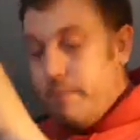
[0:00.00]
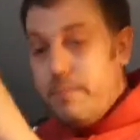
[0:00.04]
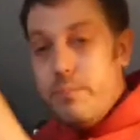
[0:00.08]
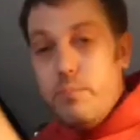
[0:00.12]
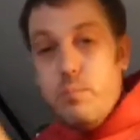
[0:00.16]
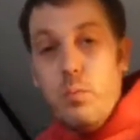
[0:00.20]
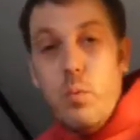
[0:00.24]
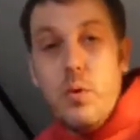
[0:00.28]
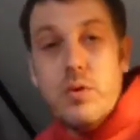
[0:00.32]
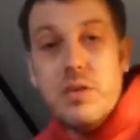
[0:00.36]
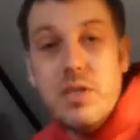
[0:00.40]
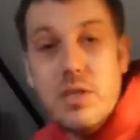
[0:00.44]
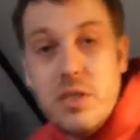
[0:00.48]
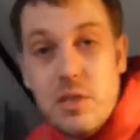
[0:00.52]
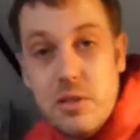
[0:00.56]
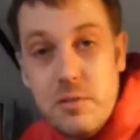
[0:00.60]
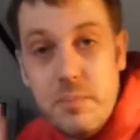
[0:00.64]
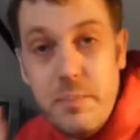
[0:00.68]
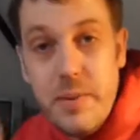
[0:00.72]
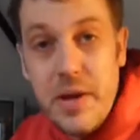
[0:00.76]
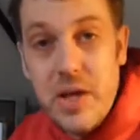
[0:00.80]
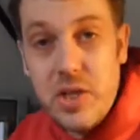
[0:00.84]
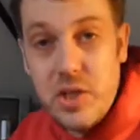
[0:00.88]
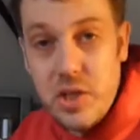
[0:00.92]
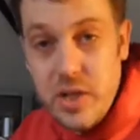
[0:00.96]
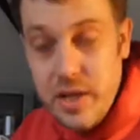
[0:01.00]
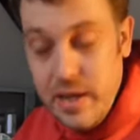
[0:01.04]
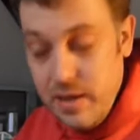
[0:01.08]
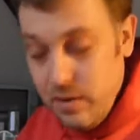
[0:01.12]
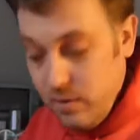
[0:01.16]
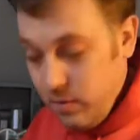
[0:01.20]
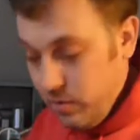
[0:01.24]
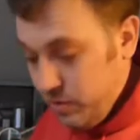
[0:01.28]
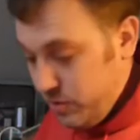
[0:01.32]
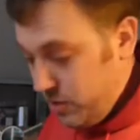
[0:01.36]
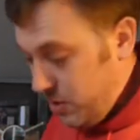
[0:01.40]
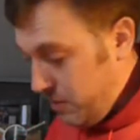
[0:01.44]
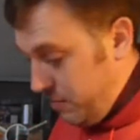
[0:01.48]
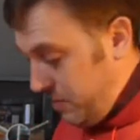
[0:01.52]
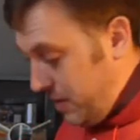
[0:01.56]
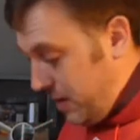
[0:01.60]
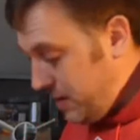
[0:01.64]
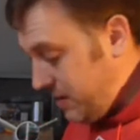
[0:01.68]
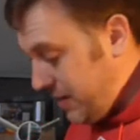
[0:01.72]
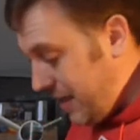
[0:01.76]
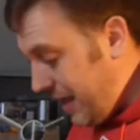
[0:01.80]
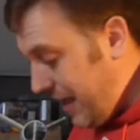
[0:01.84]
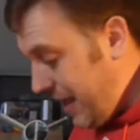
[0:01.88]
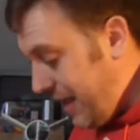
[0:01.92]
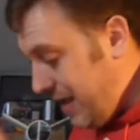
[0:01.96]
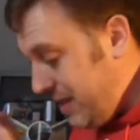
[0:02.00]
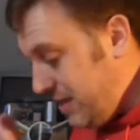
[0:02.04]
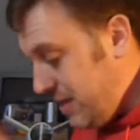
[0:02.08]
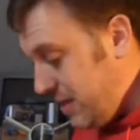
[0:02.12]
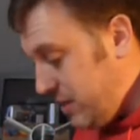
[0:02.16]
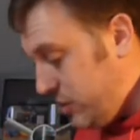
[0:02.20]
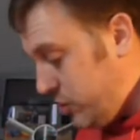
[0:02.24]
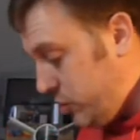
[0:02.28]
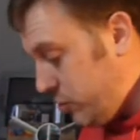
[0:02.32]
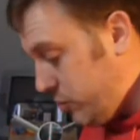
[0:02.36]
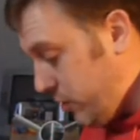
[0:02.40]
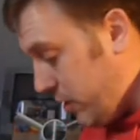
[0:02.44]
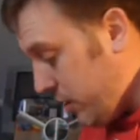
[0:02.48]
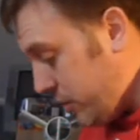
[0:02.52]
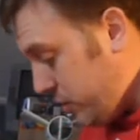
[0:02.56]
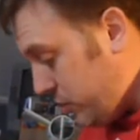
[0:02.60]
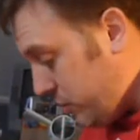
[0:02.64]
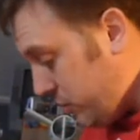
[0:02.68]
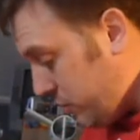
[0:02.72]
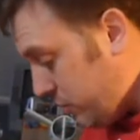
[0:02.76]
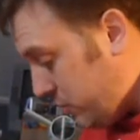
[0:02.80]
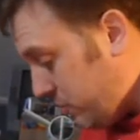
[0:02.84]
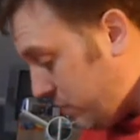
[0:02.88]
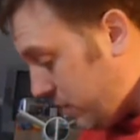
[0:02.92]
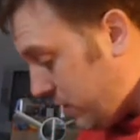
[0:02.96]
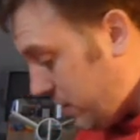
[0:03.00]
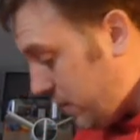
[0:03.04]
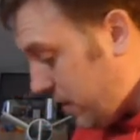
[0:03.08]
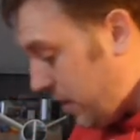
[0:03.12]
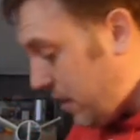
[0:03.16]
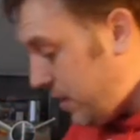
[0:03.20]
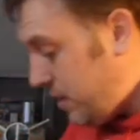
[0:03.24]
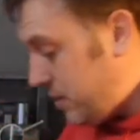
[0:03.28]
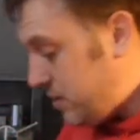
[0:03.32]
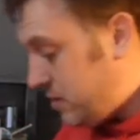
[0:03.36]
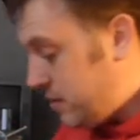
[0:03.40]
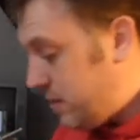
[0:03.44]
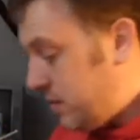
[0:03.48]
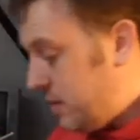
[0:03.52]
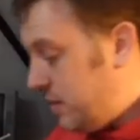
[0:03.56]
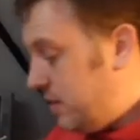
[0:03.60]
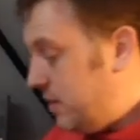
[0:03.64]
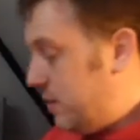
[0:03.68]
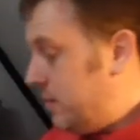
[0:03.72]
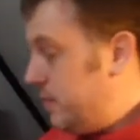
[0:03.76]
What's especially awesome is the instructions with these